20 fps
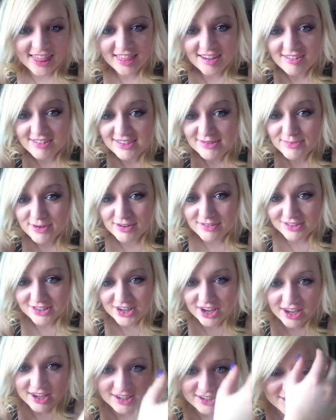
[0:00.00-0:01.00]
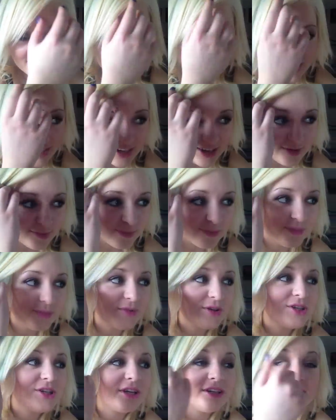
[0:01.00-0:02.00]
that was a bit of a change, um,
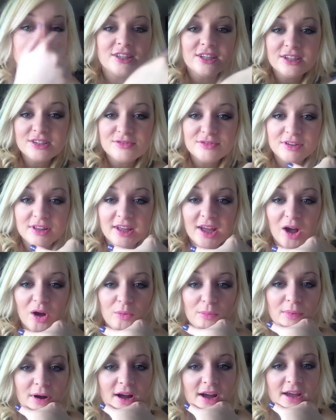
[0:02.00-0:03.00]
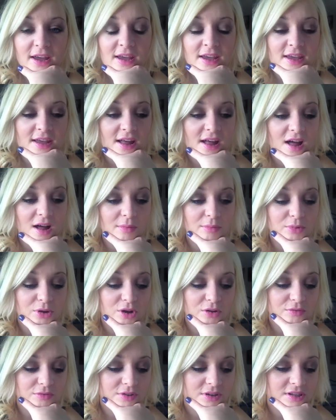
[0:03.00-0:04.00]
a change that has really helped my um,
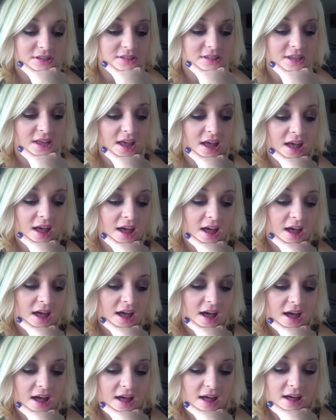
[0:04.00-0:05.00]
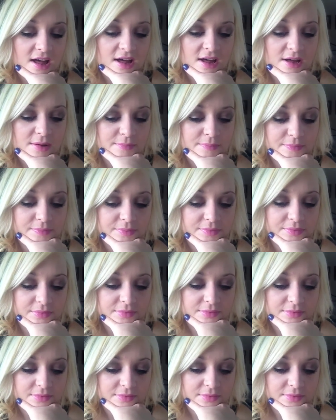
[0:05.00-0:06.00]
confidence. Um,
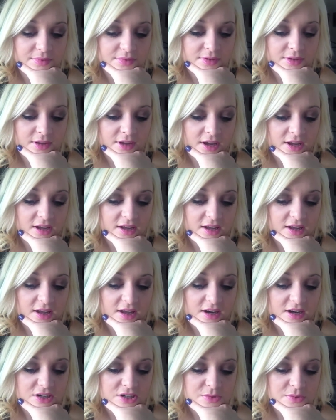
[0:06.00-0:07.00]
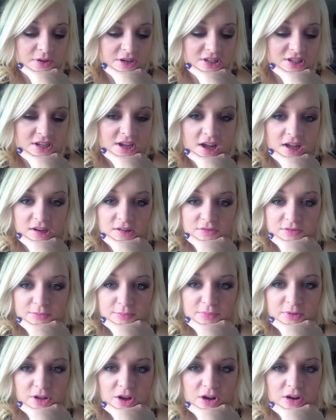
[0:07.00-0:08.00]
and I just wanted to kind of
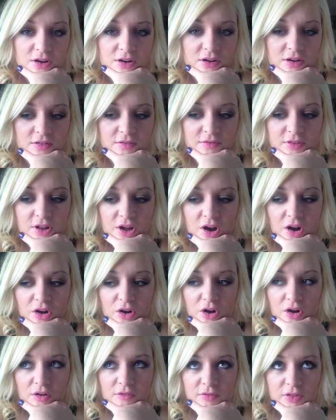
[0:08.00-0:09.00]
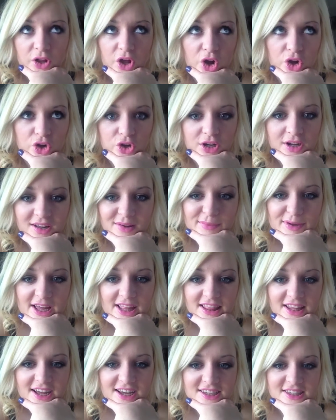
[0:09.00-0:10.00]
vlog, vlog, vlog
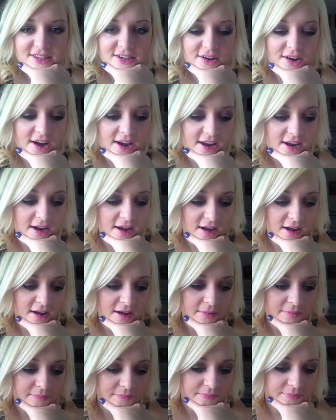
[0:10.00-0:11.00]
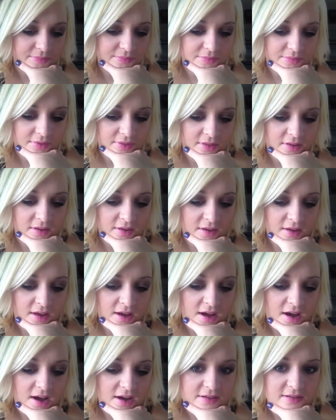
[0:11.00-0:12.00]
about last night.
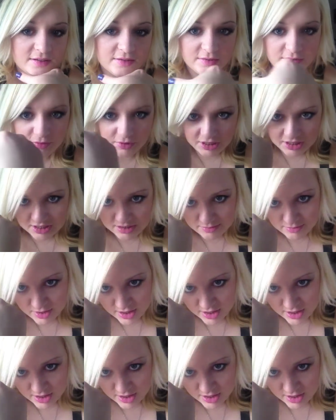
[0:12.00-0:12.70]
I redid